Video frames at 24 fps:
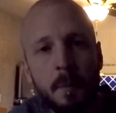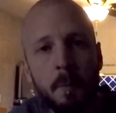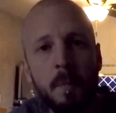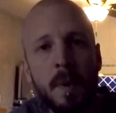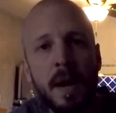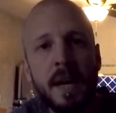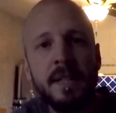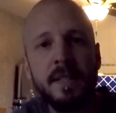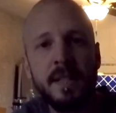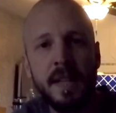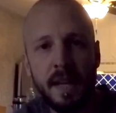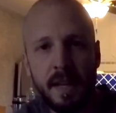
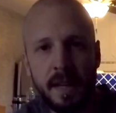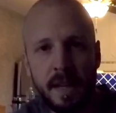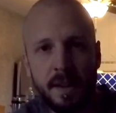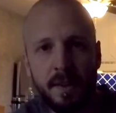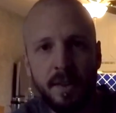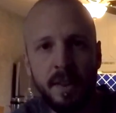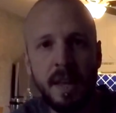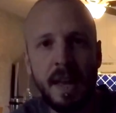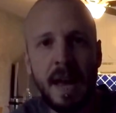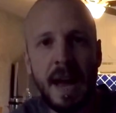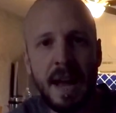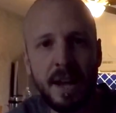by taking
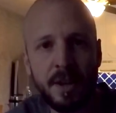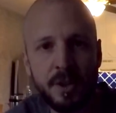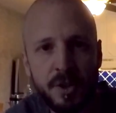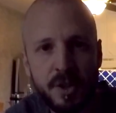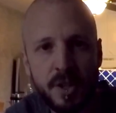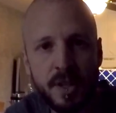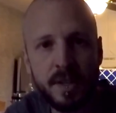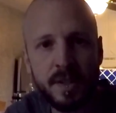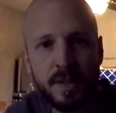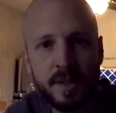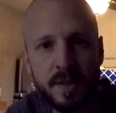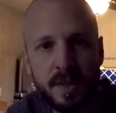the
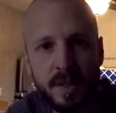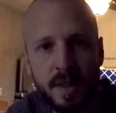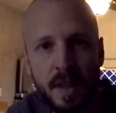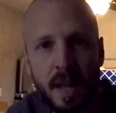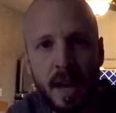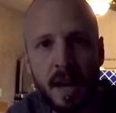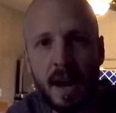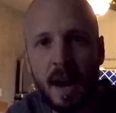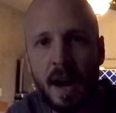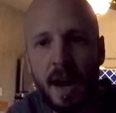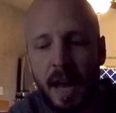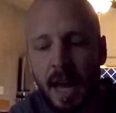actions
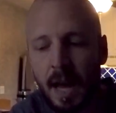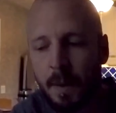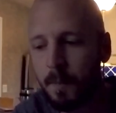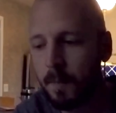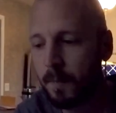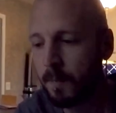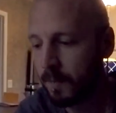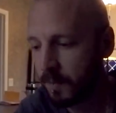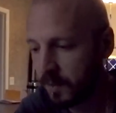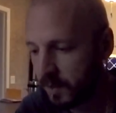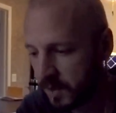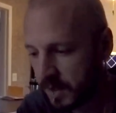that I am
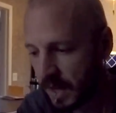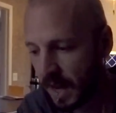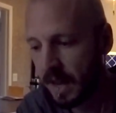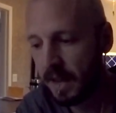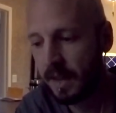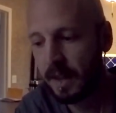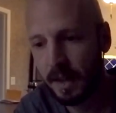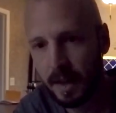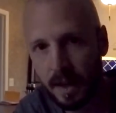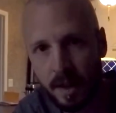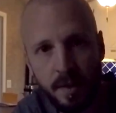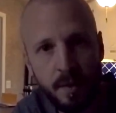
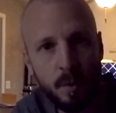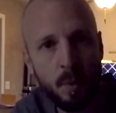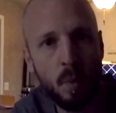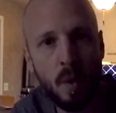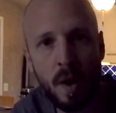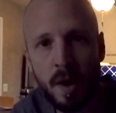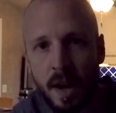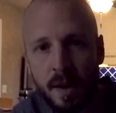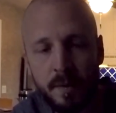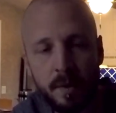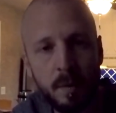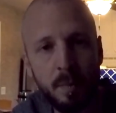taking in
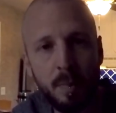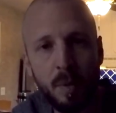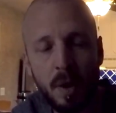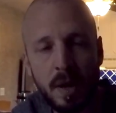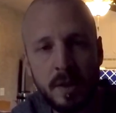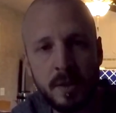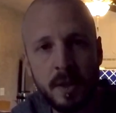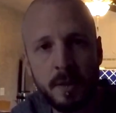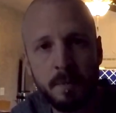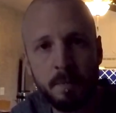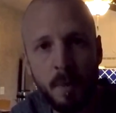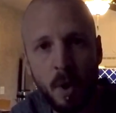whatever
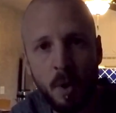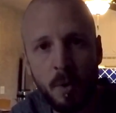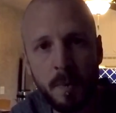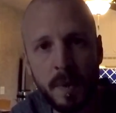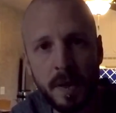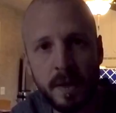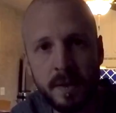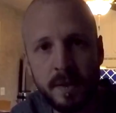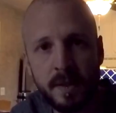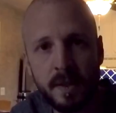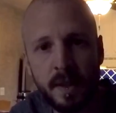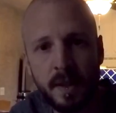present
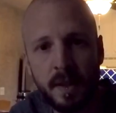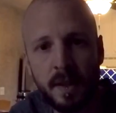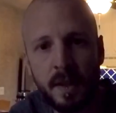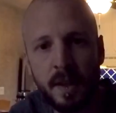moment.